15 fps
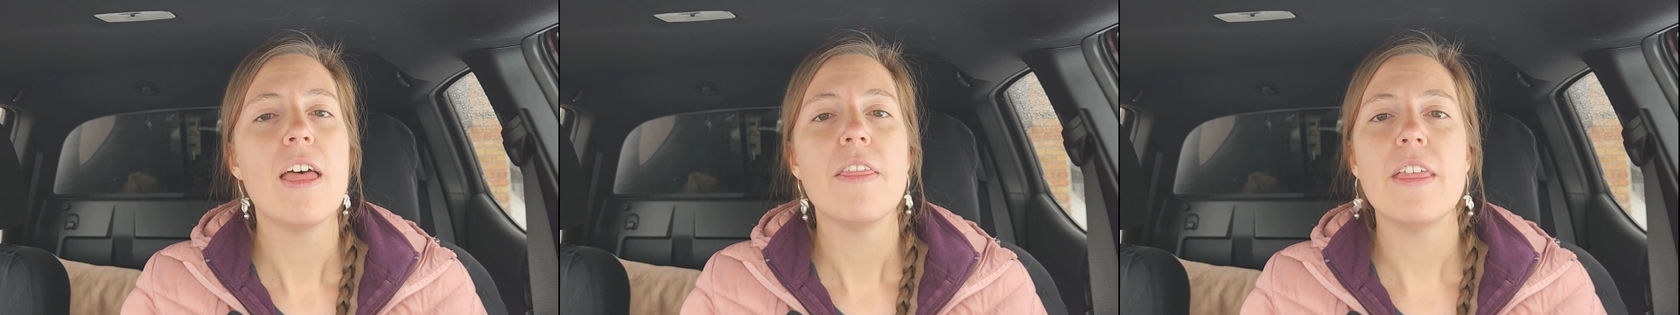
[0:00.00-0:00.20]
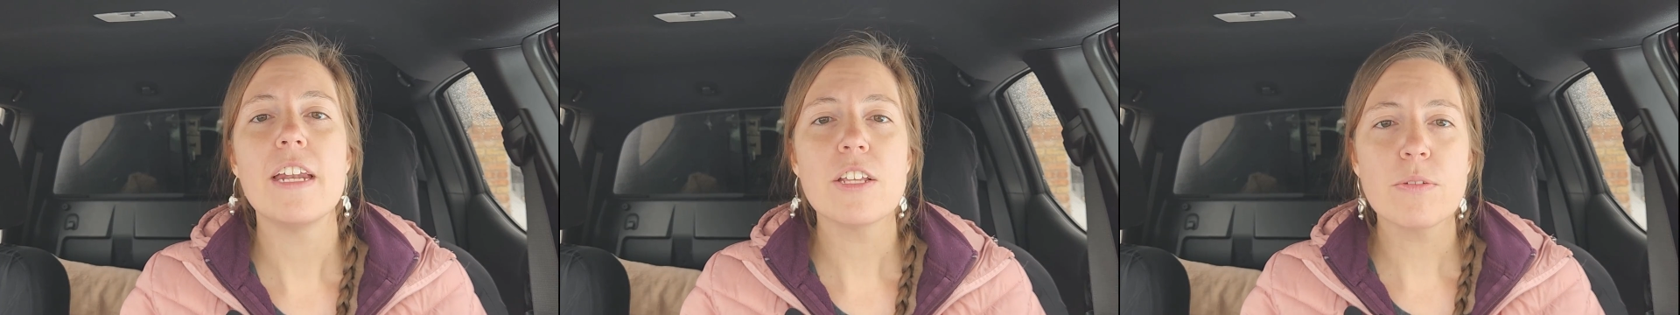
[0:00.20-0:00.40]

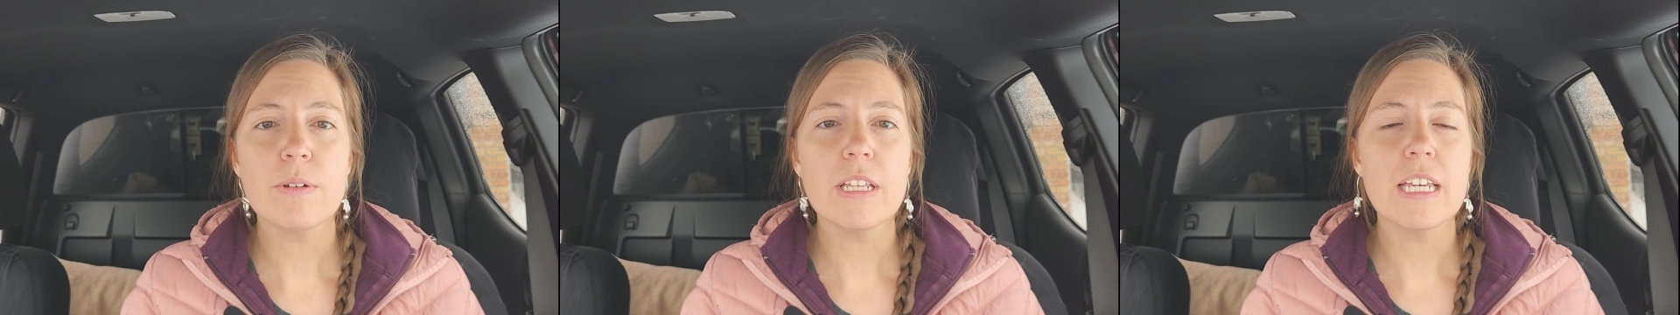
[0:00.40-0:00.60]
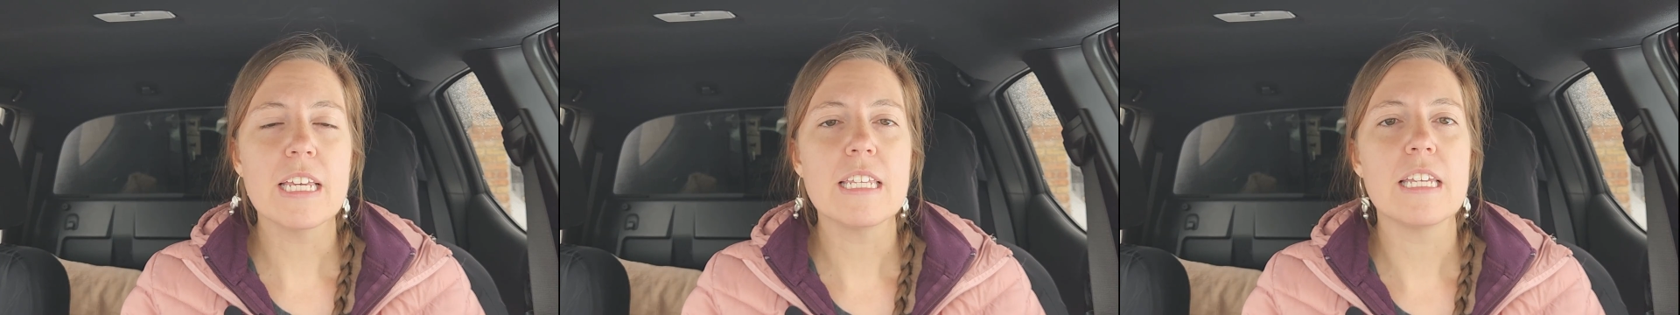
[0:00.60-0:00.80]
then it's
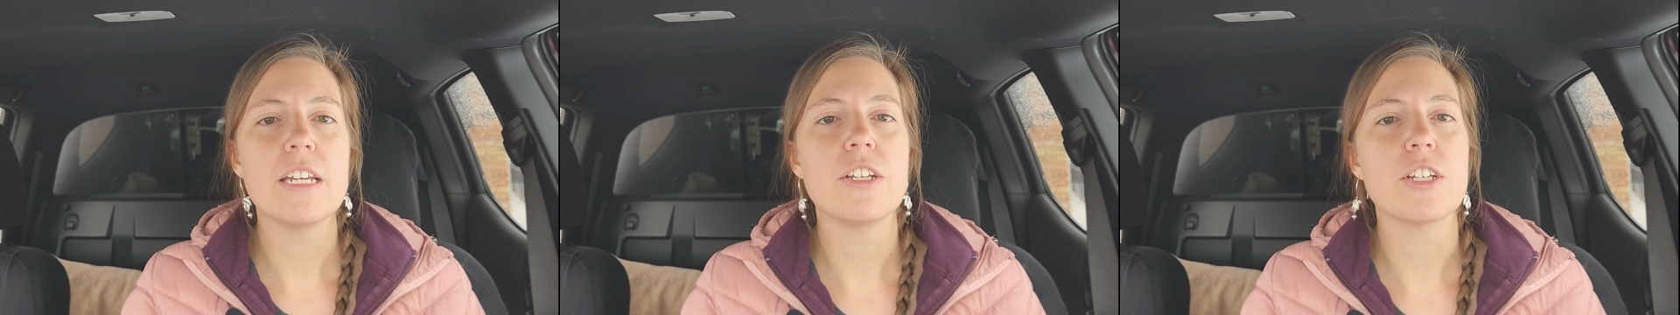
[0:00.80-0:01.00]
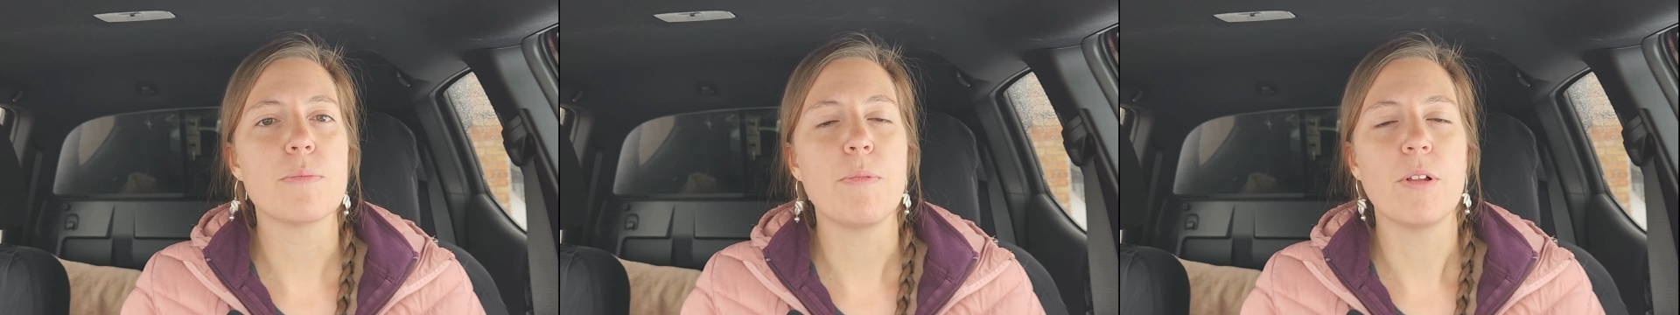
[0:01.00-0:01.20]
really easy to
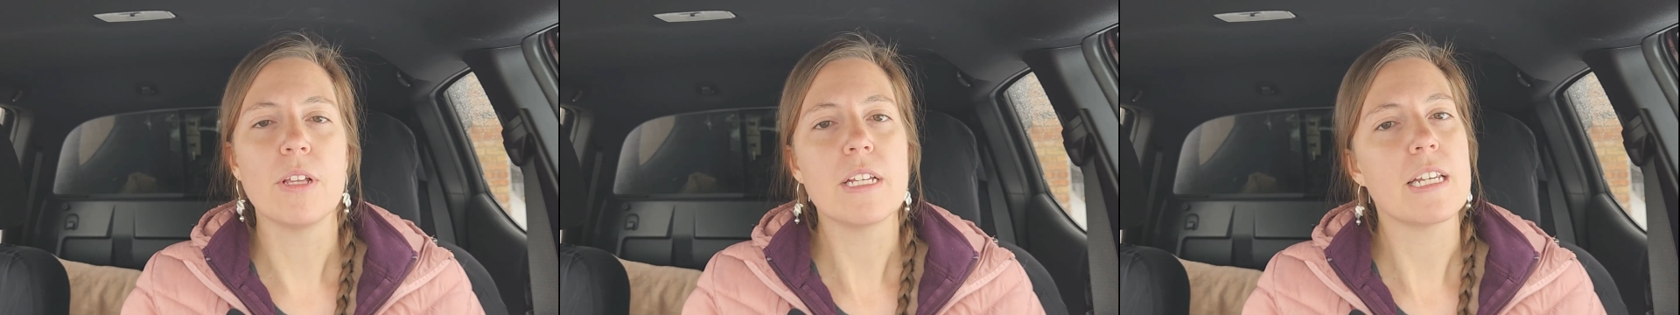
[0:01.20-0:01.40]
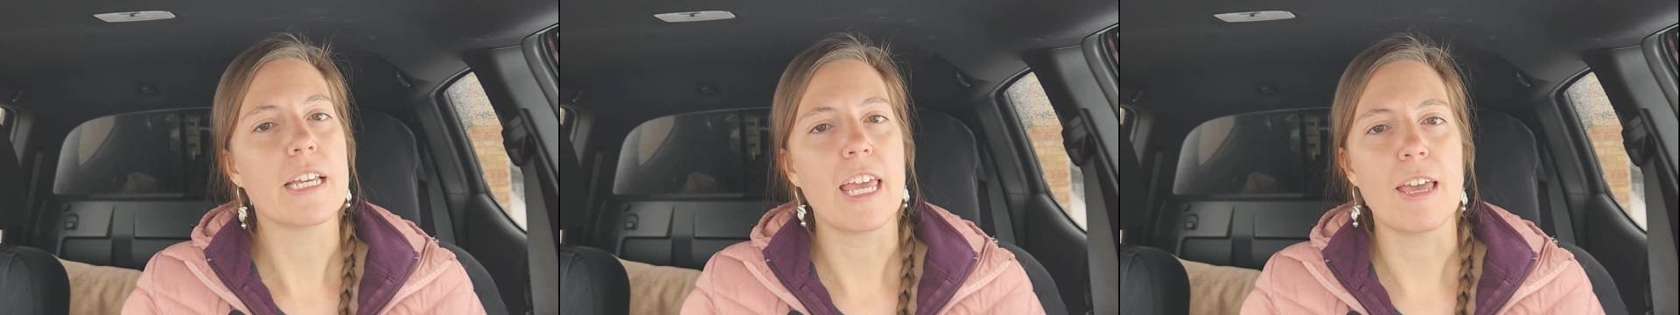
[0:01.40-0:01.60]
just pull
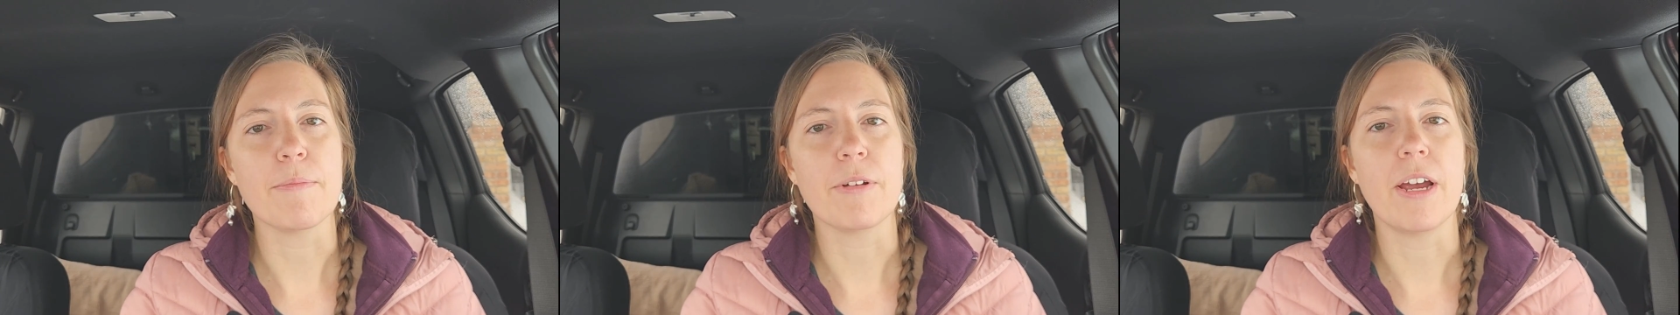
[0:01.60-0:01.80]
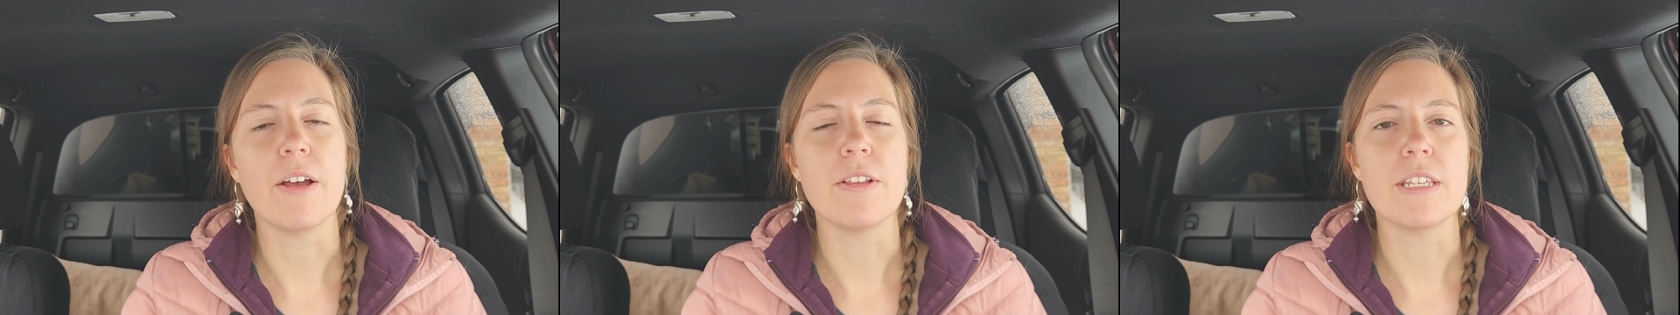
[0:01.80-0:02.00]
into
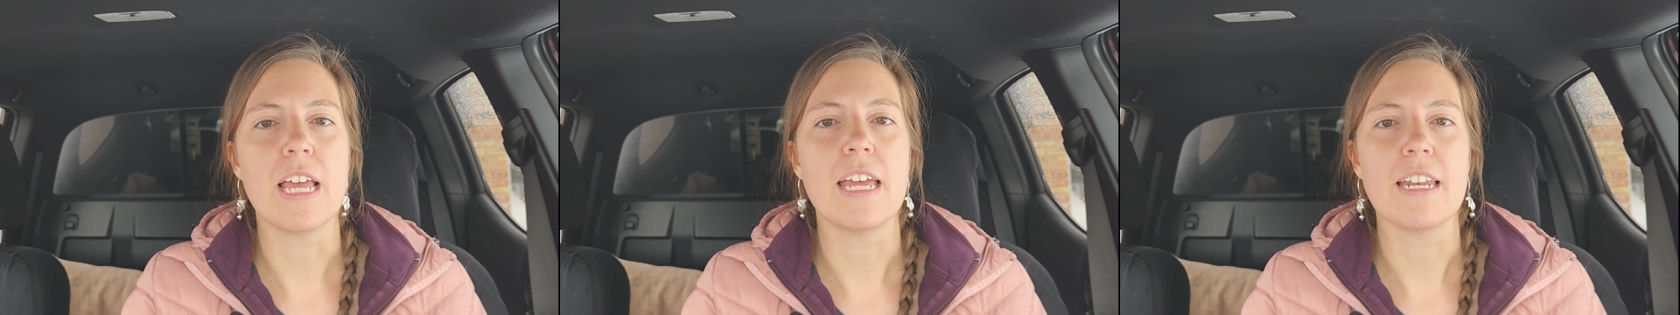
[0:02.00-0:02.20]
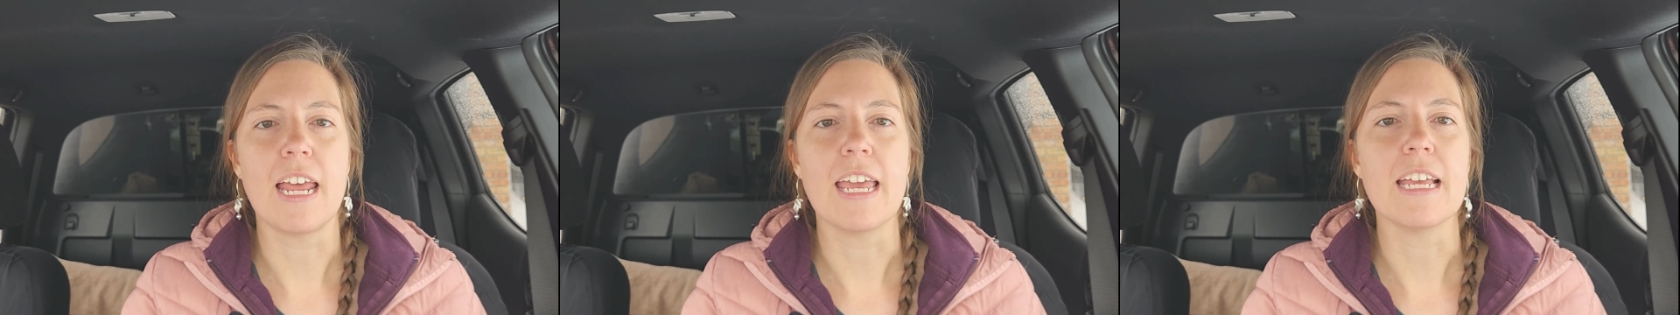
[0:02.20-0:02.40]
campgrounds
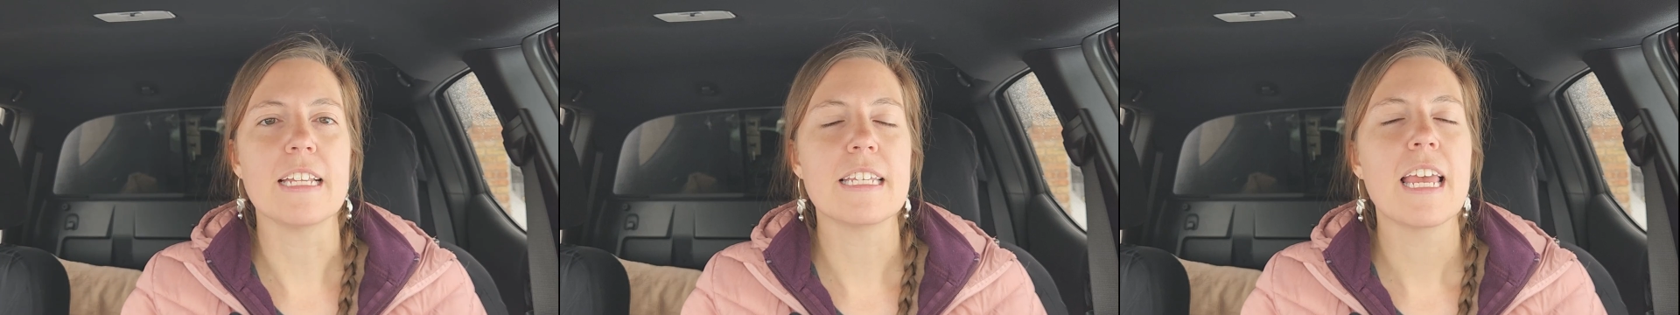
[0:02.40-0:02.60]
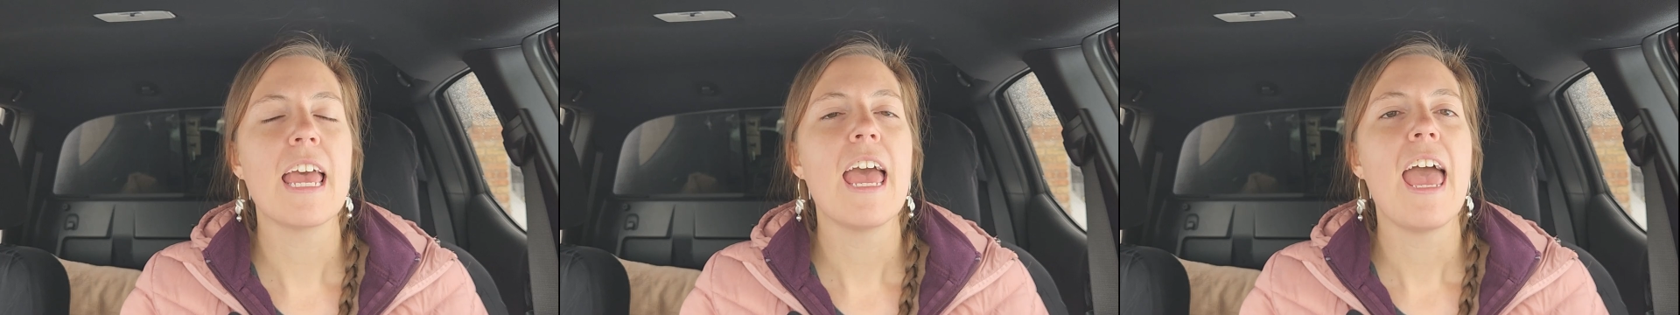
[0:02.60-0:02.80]
at night.